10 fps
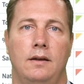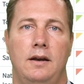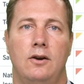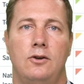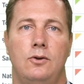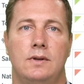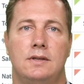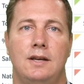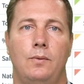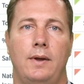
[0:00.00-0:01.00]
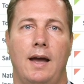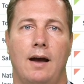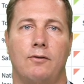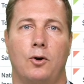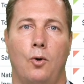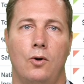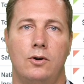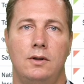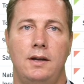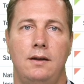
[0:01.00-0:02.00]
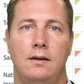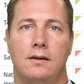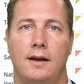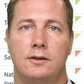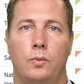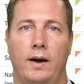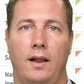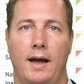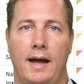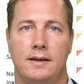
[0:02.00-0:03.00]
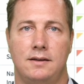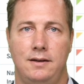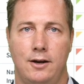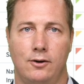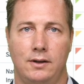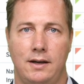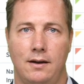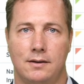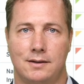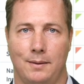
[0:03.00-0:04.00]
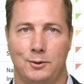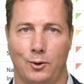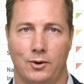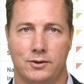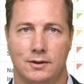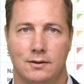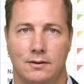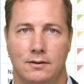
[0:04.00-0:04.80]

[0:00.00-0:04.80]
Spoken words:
And here you can see we have quarterly as well as yearly subtotals.